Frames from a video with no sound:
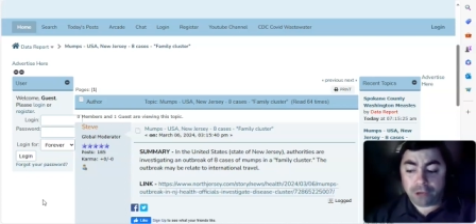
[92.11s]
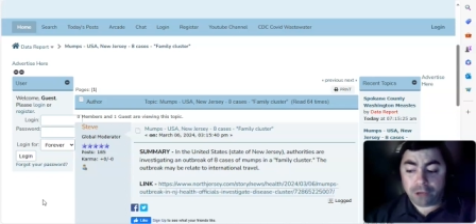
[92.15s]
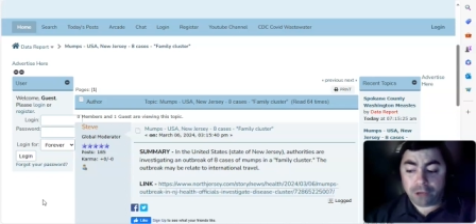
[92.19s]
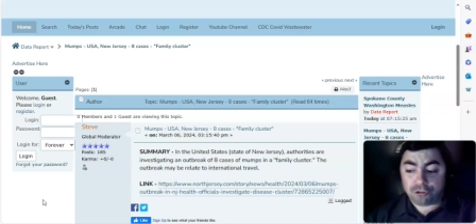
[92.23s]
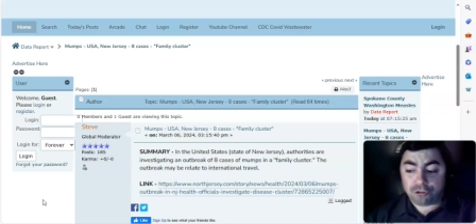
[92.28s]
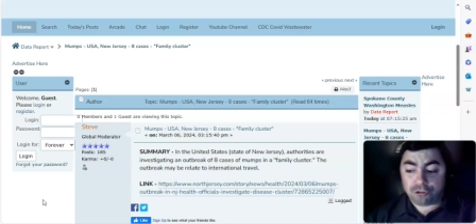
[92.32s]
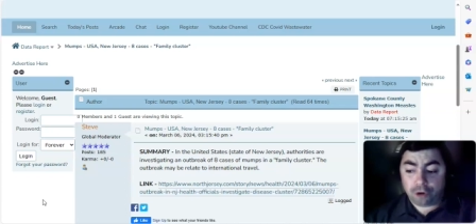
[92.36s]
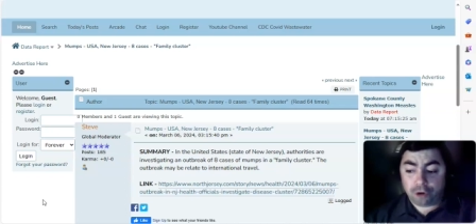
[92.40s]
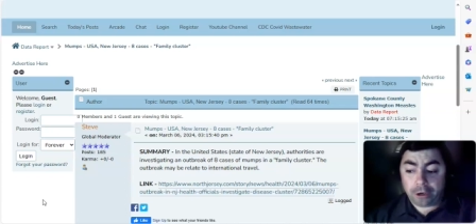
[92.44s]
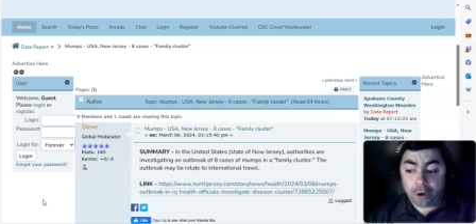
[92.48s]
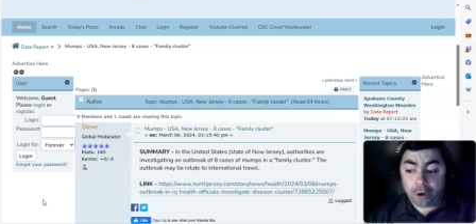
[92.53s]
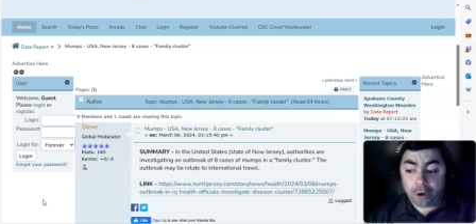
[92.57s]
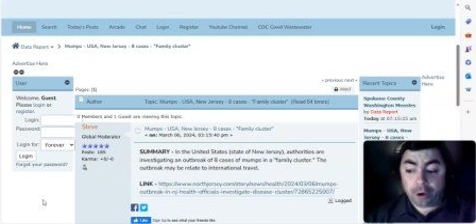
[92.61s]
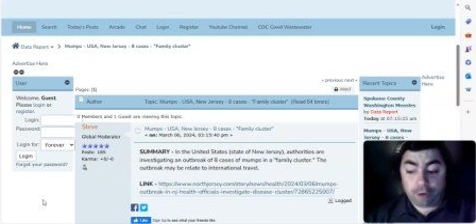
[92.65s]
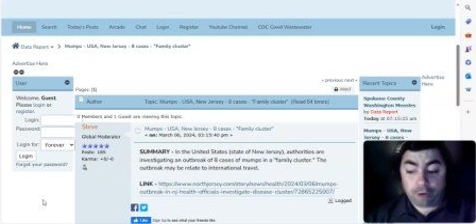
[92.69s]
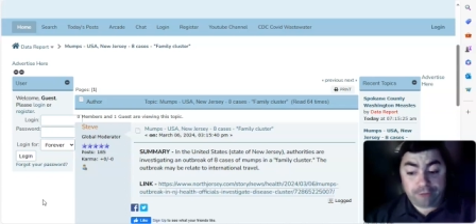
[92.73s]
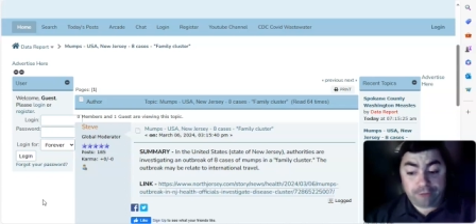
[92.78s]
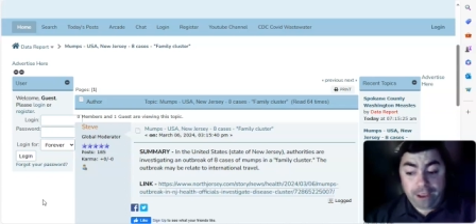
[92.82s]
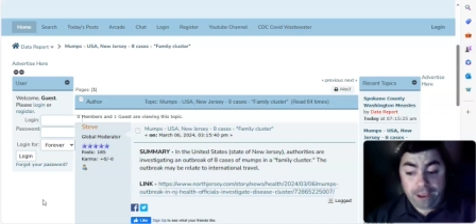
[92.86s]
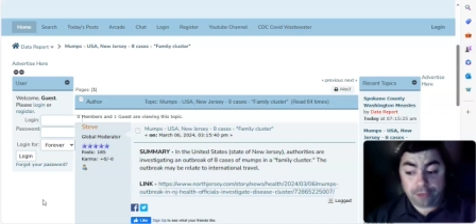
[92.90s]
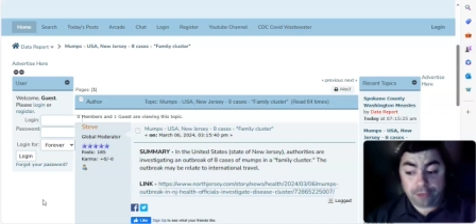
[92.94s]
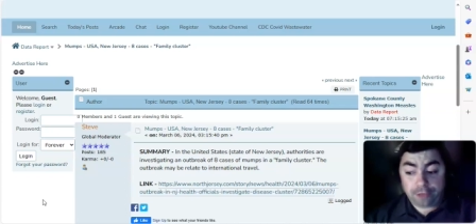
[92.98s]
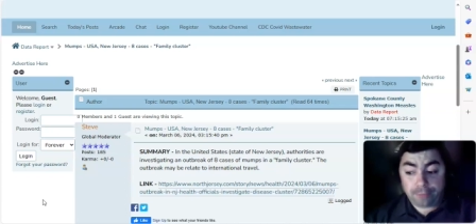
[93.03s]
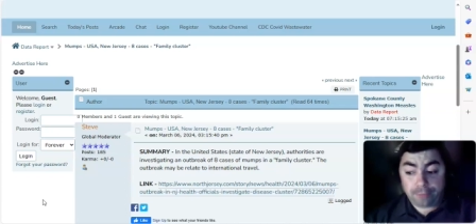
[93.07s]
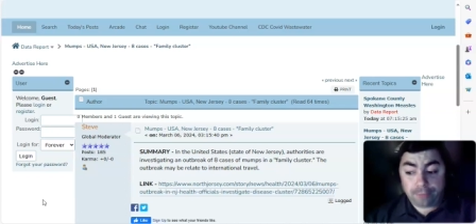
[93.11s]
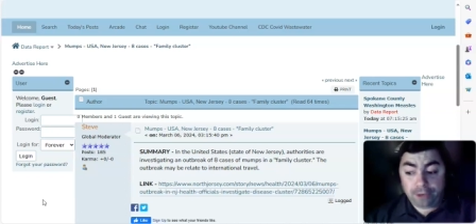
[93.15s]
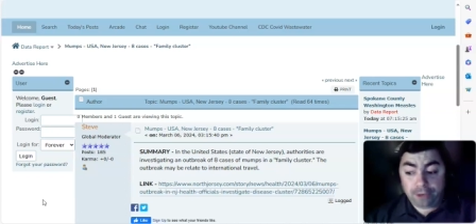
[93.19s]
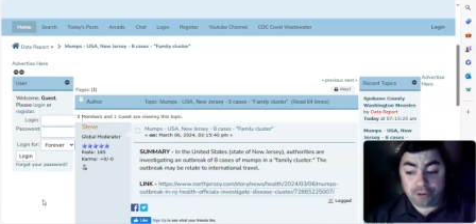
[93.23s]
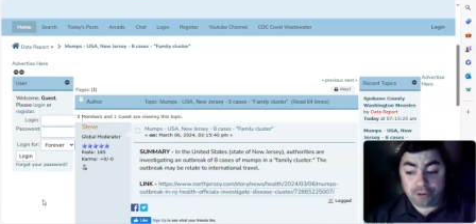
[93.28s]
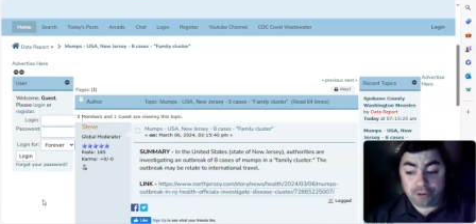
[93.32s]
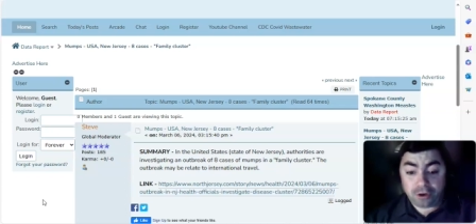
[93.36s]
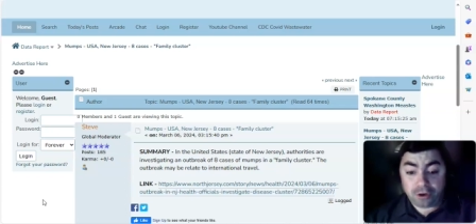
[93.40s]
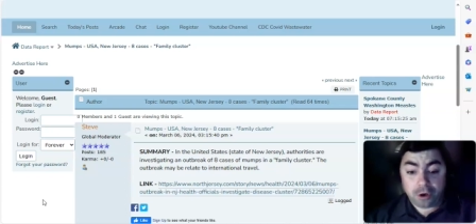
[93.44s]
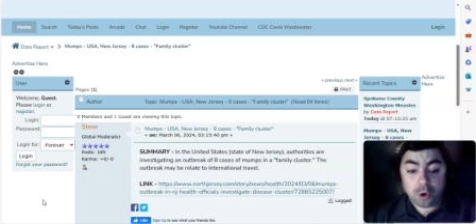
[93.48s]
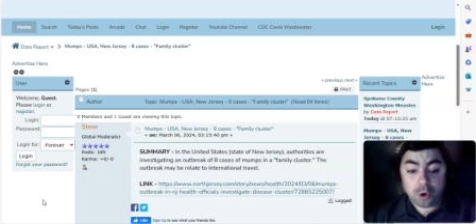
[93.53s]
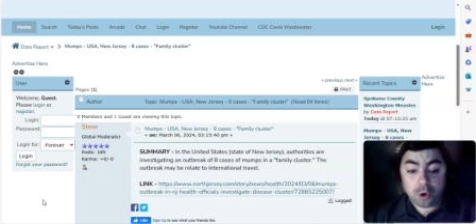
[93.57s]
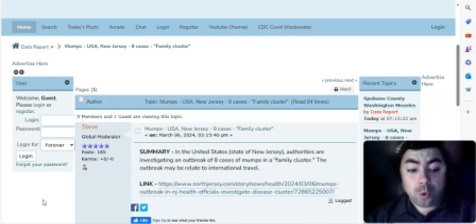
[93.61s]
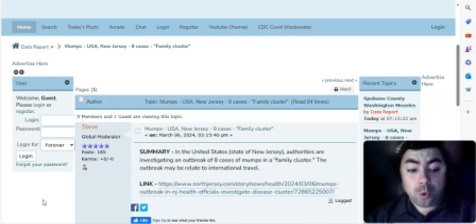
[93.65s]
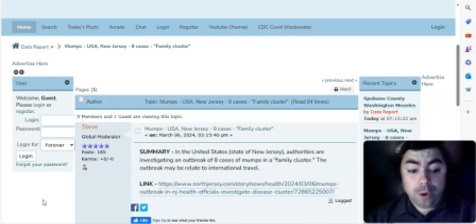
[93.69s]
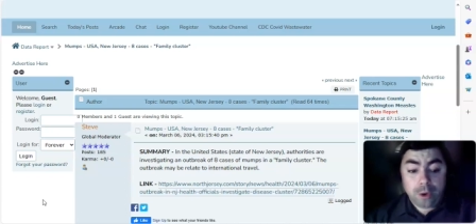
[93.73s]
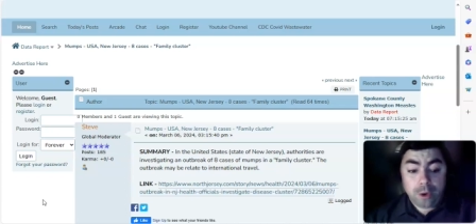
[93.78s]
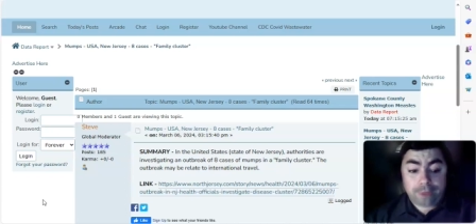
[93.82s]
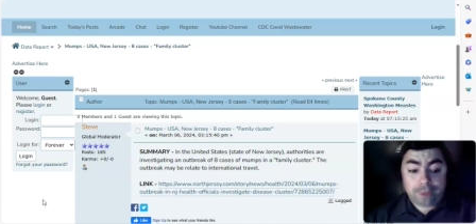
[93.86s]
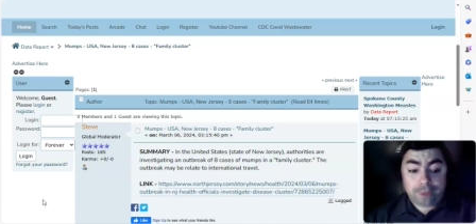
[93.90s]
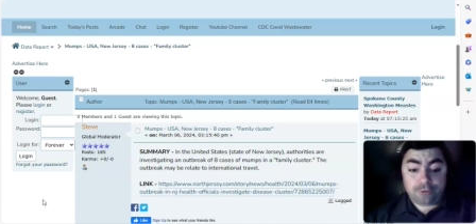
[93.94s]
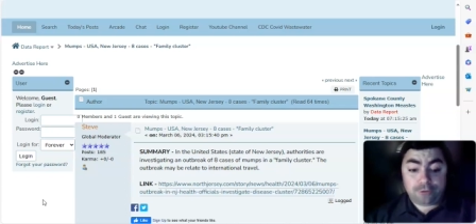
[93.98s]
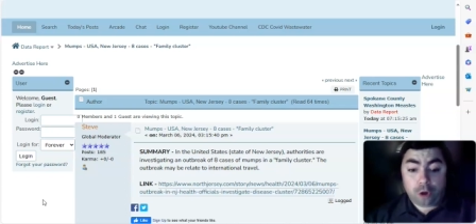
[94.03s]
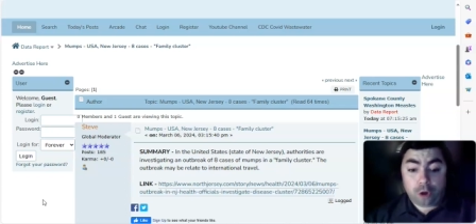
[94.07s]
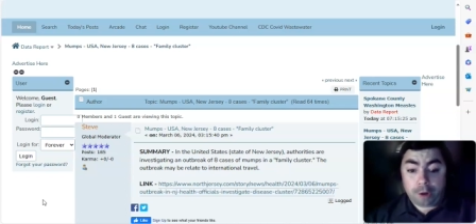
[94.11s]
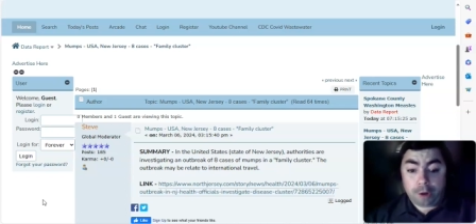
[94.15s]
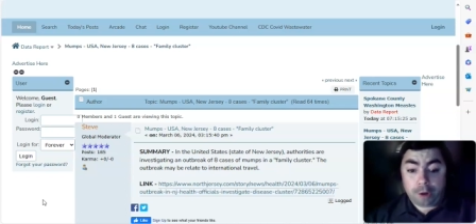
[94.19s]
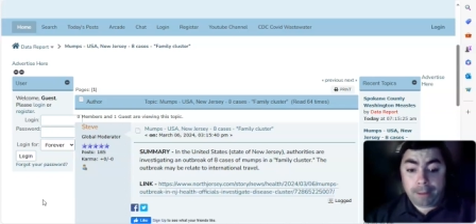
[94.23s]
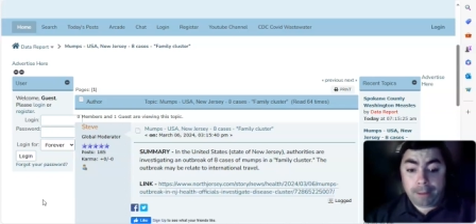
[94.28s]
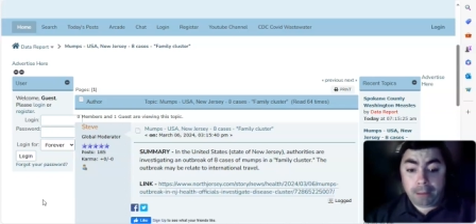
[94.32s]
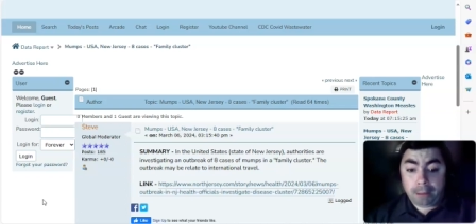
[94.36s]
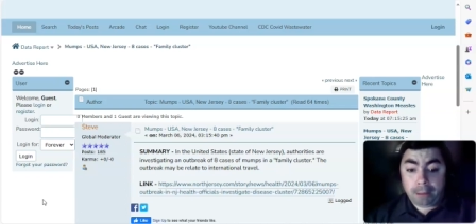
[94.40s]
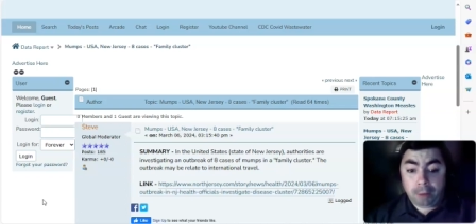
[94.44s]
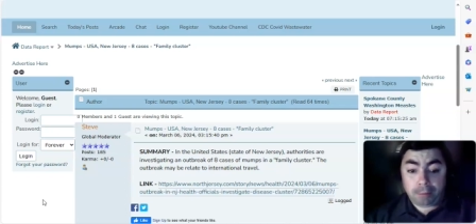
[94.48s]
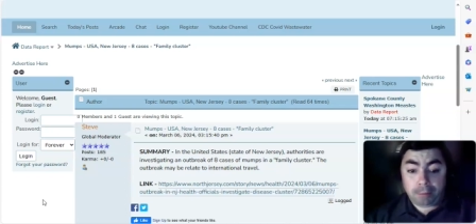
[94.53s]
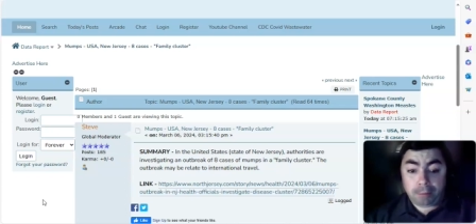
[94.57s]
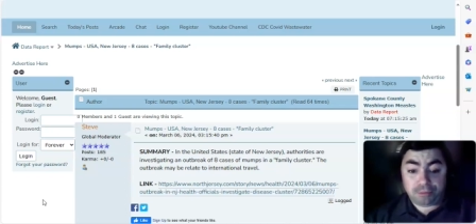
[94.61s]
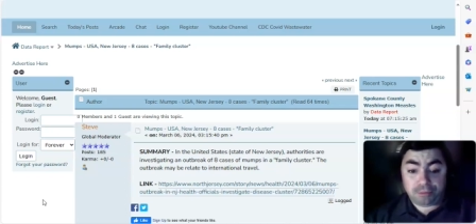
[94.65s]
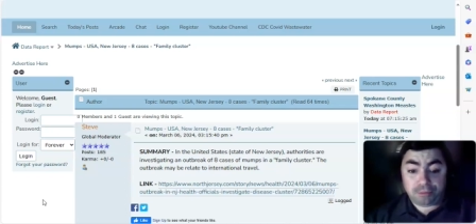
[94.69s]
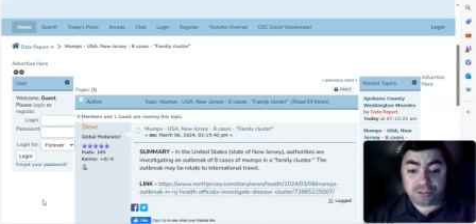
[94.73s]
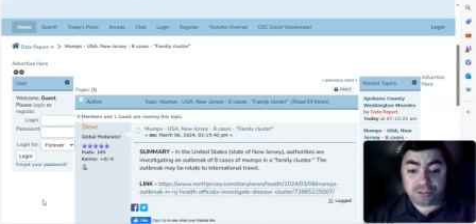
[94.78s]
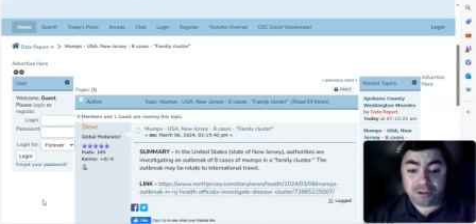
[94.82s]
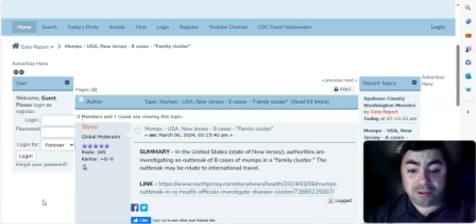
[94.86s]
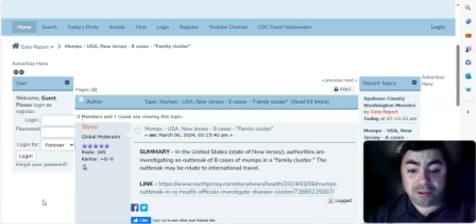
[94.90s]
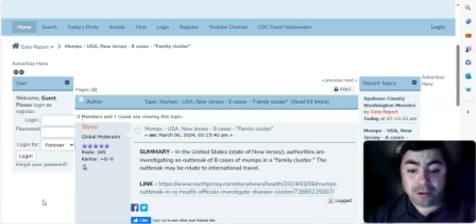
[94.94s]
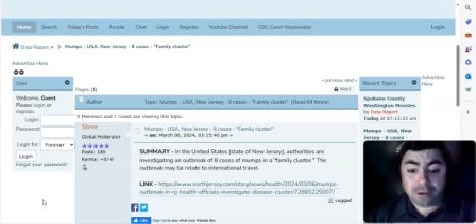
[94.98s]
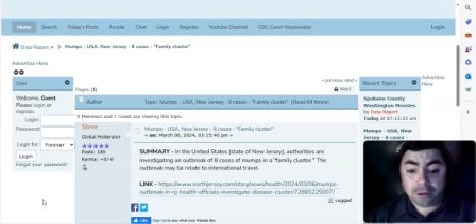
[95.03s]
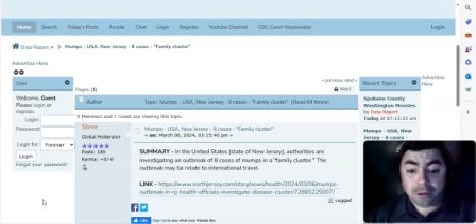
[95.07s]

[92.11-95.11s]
Starting off, as mentioned, we have to talk about mumps.